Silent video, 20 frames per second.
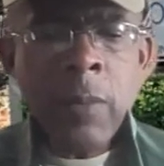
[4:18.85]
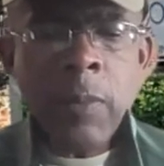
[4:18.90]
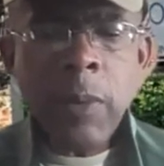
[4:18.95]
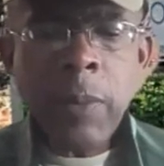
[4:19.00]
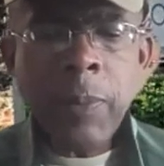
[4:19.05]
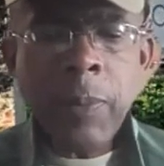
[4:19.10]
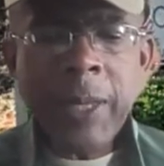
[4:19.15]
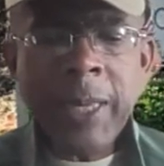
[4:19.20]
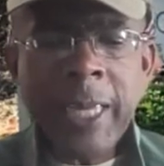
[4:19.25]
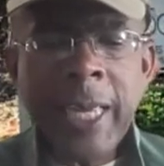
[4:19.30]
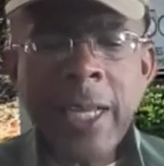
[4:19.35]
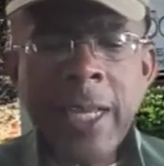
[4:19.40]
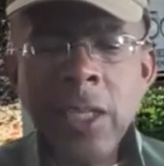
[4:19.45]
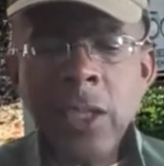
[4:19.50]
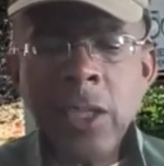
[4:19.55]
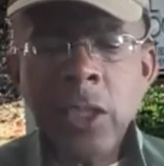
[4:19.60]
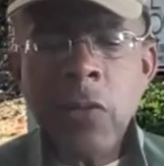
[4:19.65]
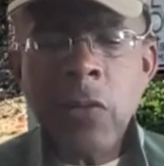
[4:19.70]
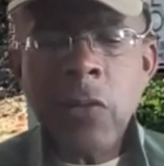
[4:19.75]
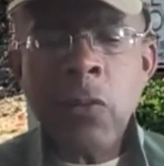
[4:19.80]
But by the end
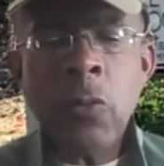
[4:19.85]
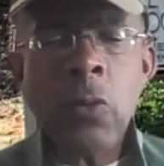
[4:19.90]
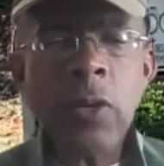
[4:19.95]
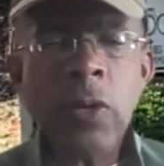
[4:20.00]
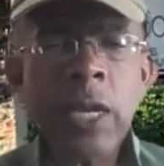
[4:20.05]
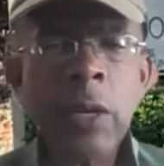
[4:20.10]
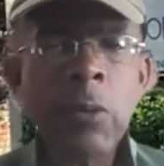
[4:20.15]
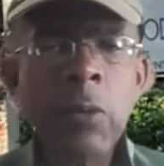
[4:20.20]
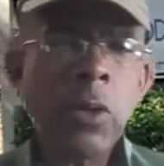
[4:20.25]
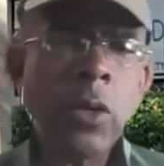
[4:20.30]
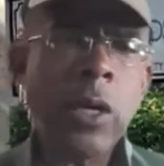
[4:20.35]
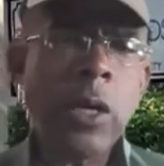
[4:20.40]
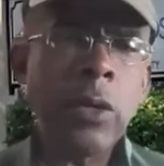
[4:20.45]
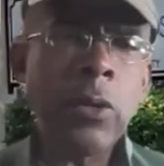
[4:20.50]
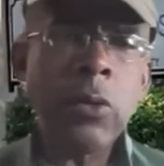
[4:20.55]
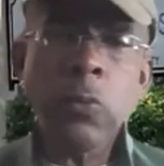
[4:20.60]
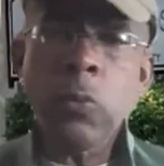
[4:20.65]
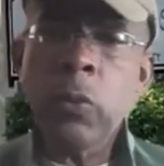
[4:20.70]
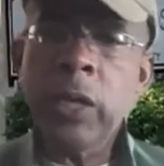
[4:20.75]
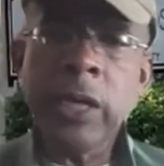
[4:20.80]
of the Civil War, they were gone.
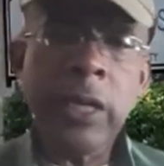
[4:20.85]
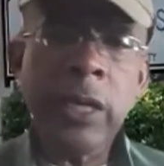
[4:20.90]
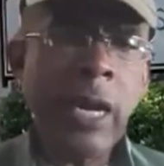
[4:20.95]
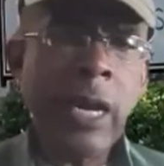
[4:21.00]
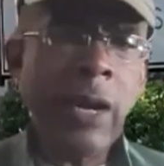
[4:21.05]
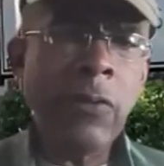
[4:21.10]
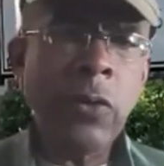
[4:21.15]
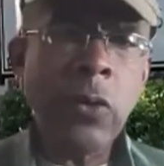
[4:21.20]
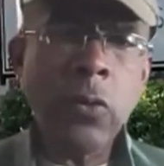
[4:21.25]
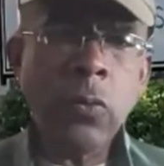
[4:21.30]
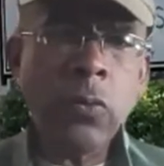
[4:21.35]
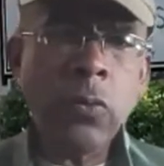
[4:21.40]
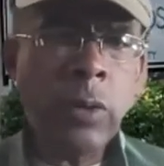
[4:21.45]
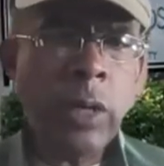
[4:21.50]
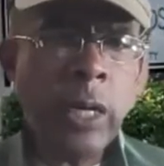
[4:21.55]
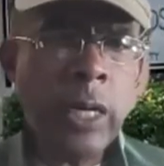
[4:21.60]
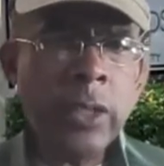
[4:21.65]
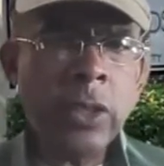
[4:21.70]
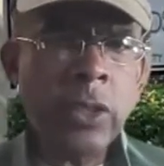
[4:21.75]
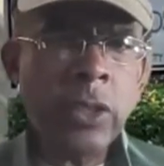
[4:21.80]
We have no
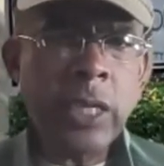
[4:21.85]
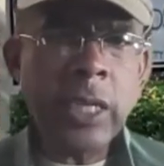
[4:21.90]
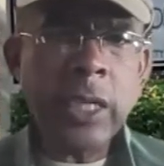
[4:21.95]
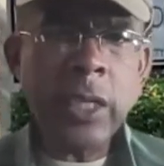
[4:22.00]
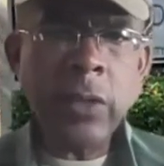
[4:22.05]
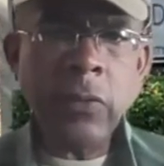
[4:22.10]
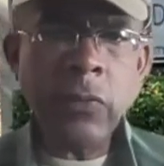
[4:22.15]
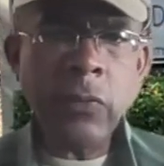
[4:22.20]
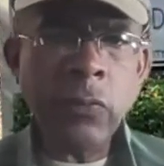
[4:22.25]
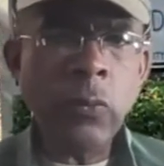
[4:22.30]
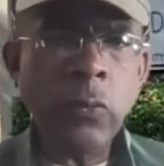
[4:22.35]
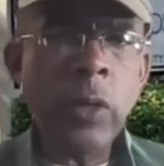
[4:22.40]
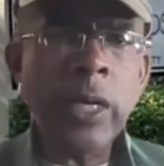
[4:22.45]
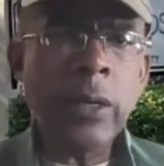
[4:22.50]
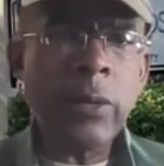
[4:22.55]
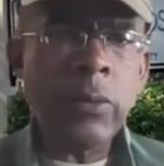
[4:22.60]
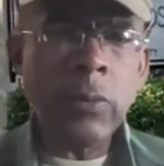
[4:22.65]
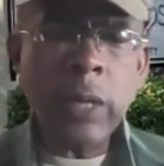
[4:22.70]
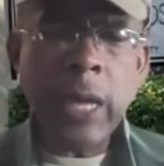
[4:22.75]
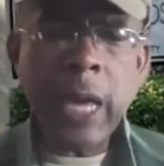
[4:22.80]
understanding of
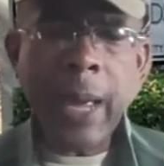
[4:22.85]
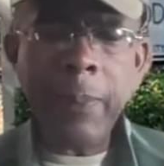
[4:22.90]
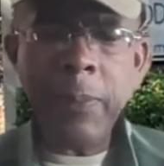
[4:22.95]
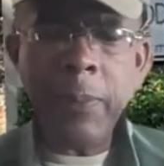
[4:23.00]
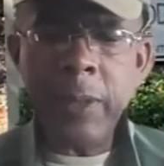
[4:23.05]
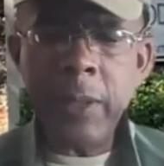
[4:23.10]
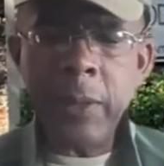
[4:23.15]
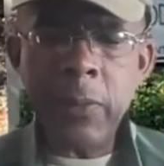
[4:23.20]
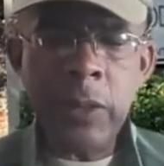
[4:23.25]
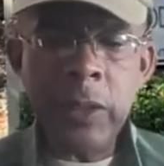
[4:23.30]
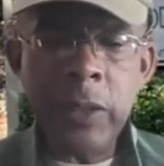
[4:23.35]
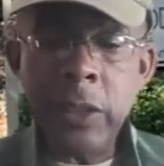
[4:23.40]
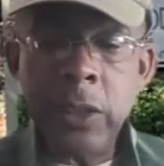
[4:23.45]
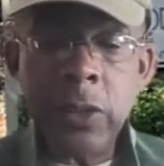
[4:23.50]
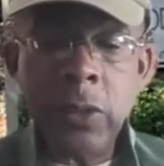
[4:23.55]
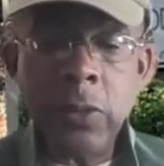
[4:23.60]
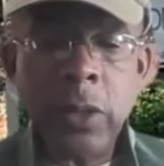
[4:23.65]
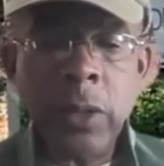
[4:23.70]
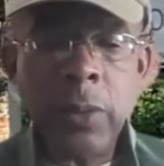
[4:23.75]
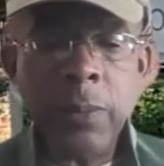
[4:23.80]
what happened there. We just
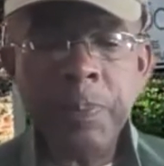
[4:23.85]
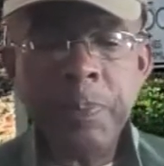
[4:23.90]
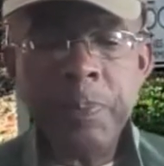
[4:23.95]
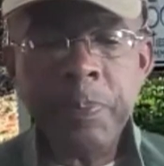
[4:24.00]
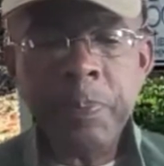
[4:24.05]
don't know.